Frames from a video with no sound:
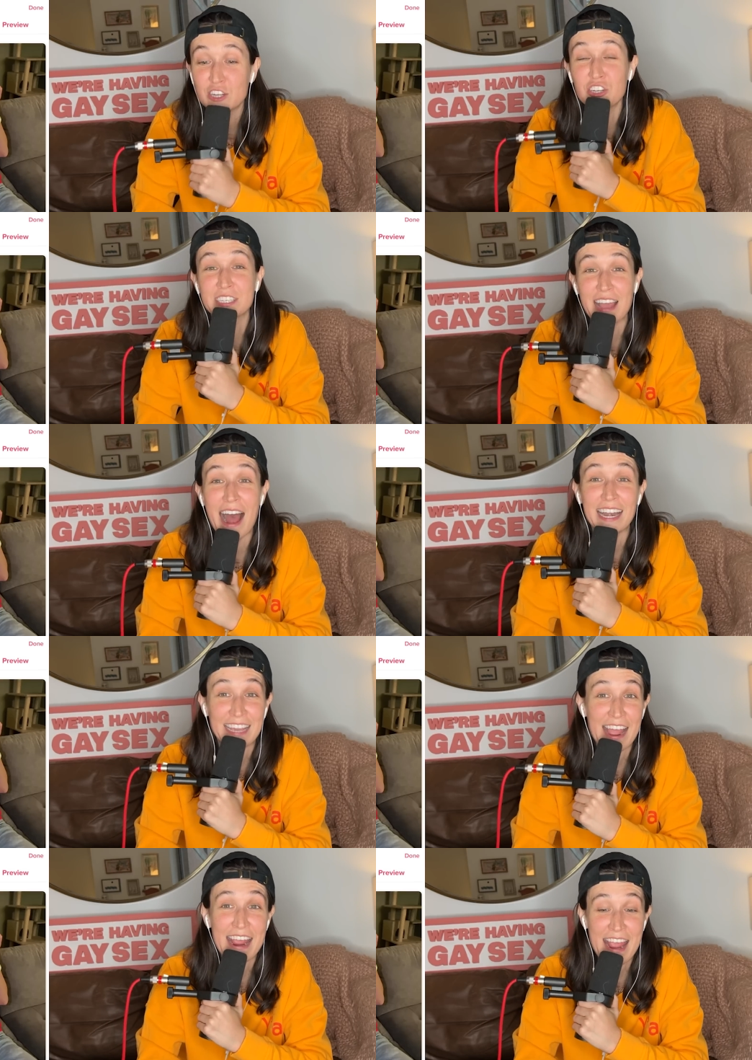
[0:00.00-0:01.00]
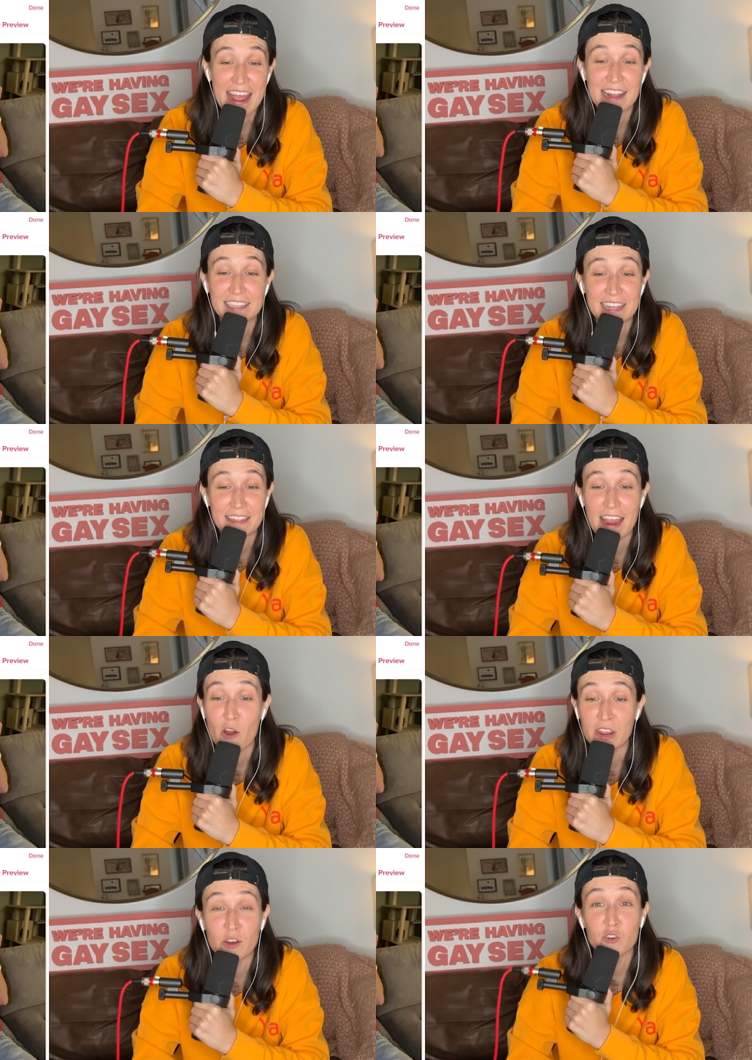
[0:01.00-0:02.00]
she's got gay hands and they
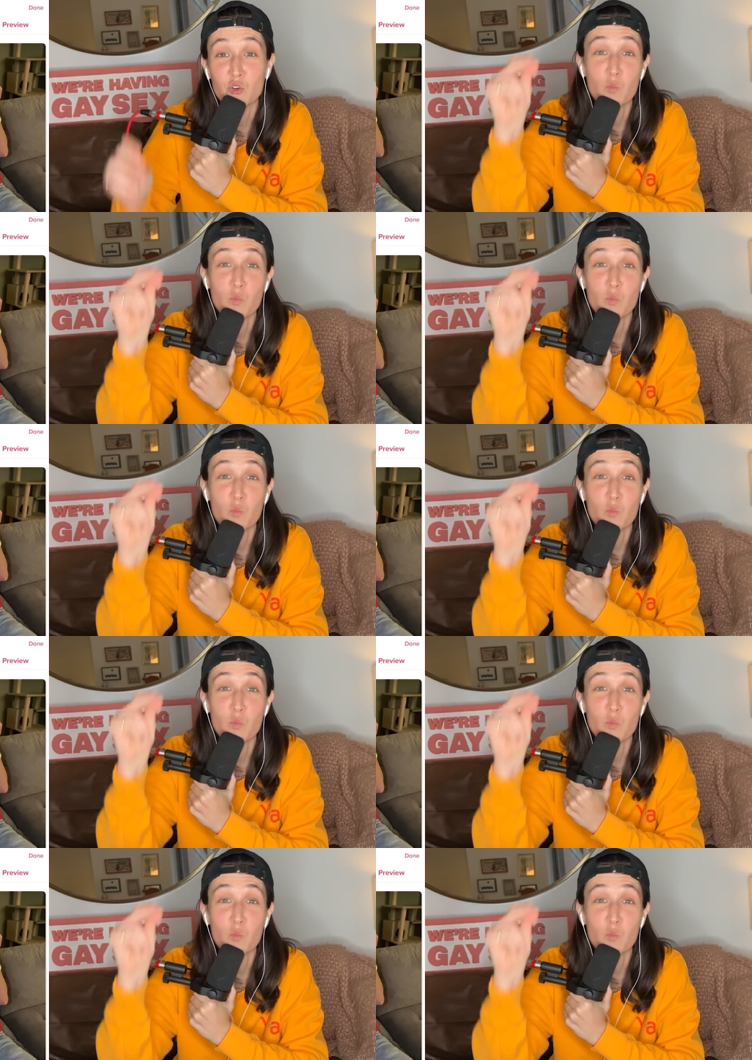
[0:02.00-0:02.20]
are here to